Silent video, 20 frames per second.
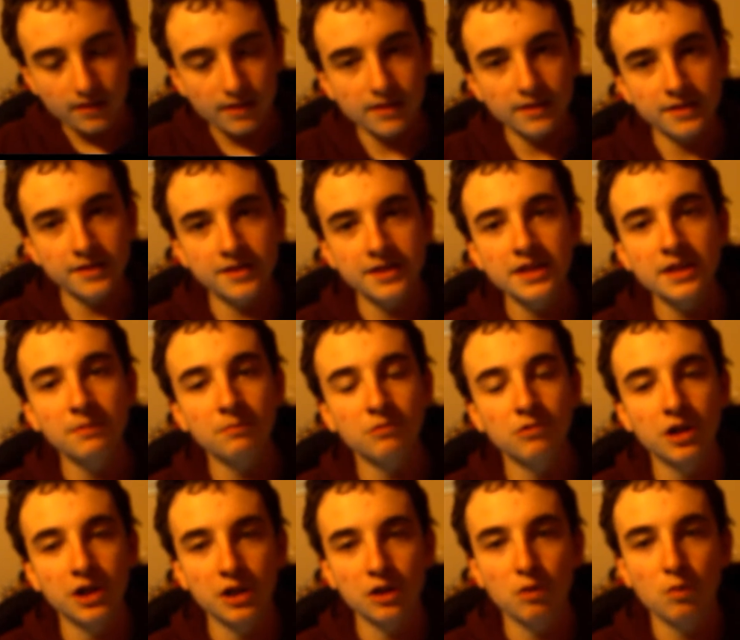And you see them
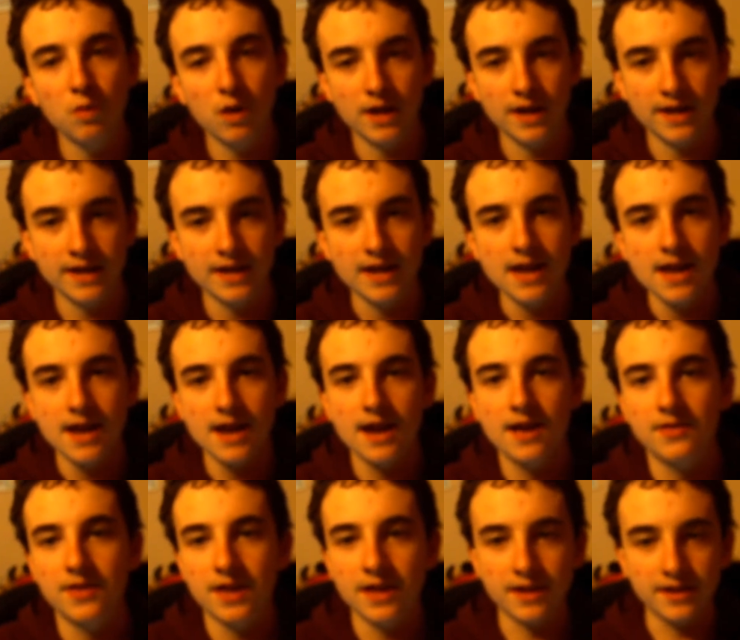running away,
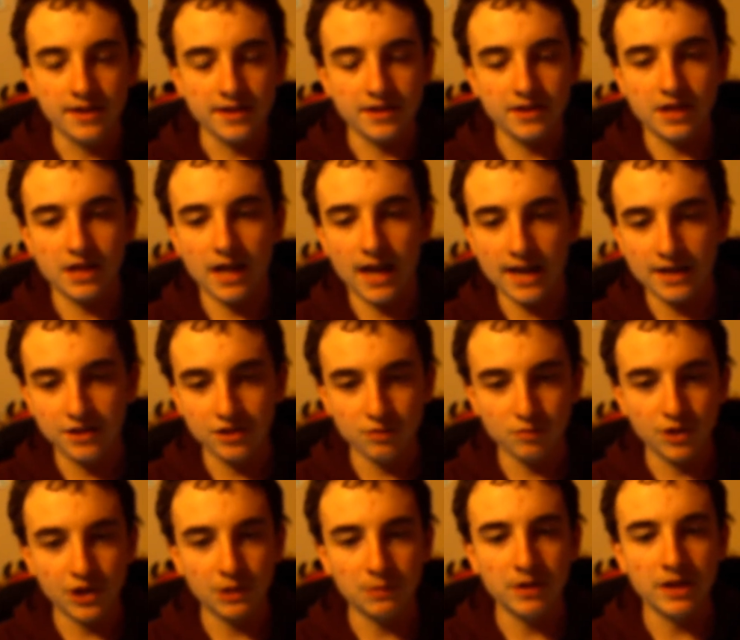and then as they're
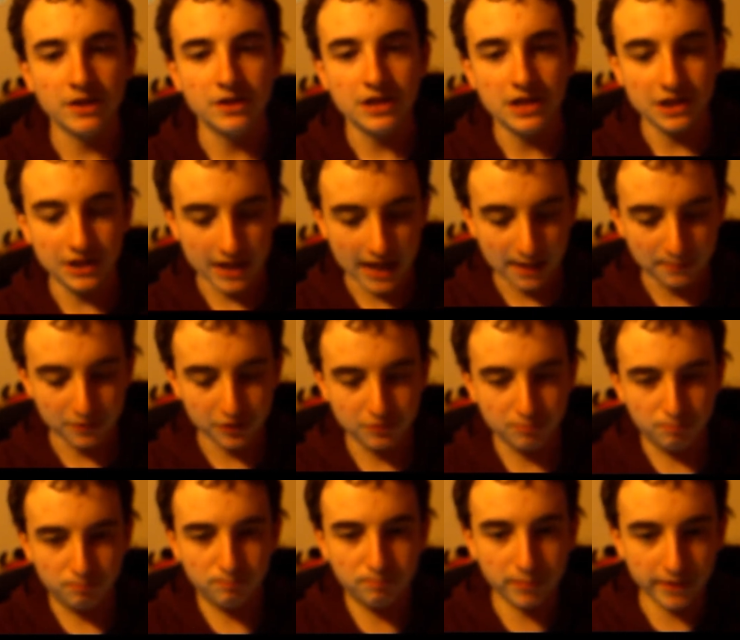running away, you see the dam just
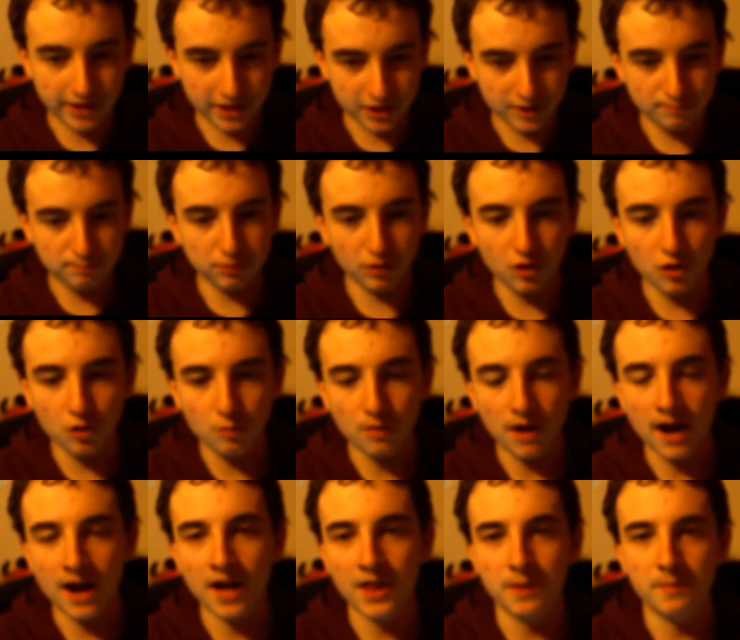explode
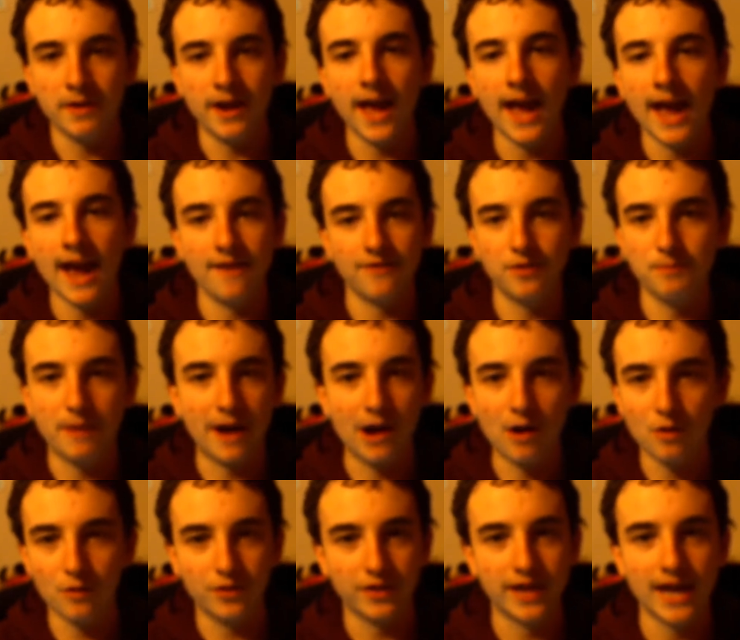behind them, and half the
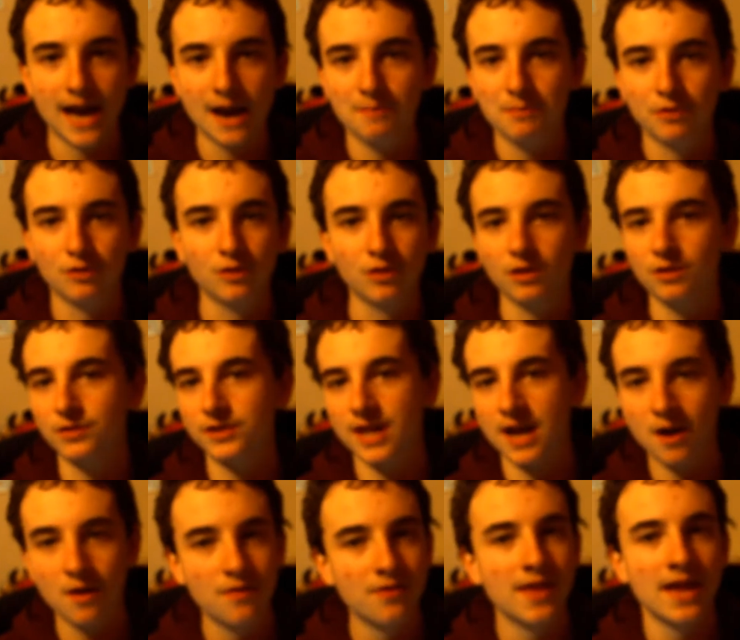power in the Capitol goes
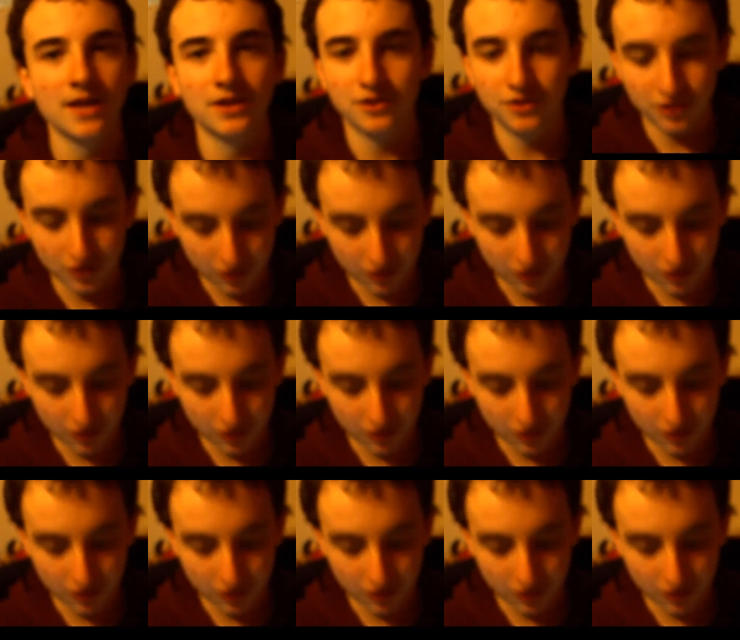out, and that's